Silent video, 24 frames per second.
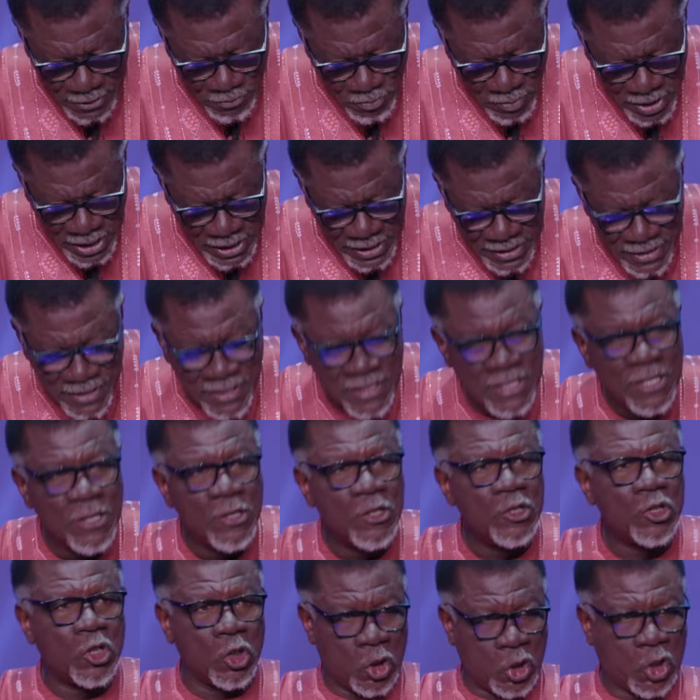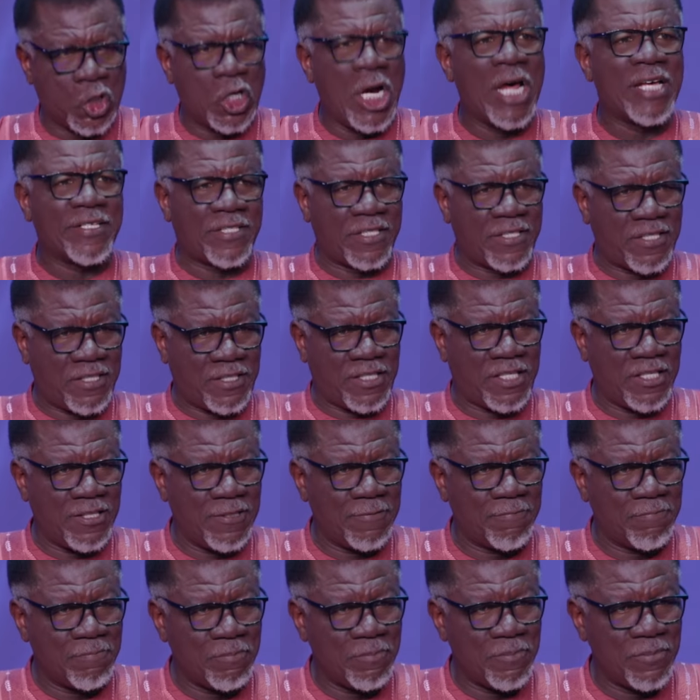means to trust,
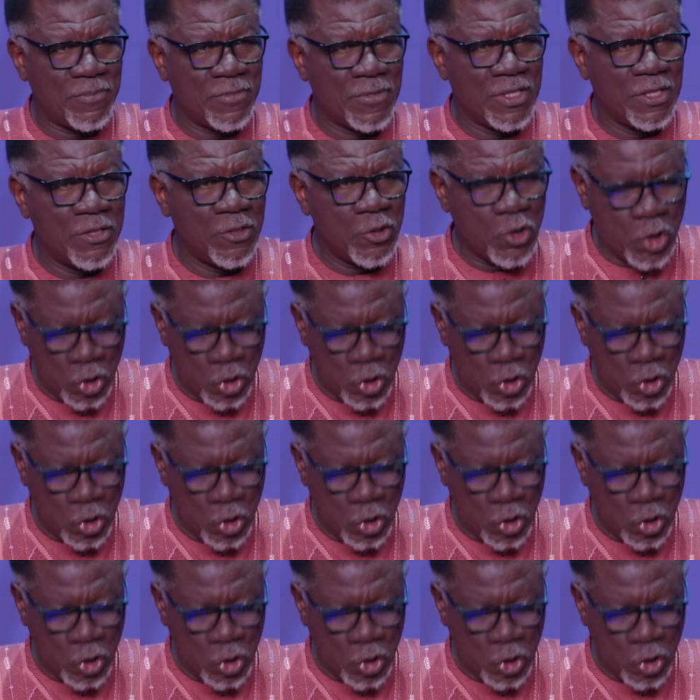to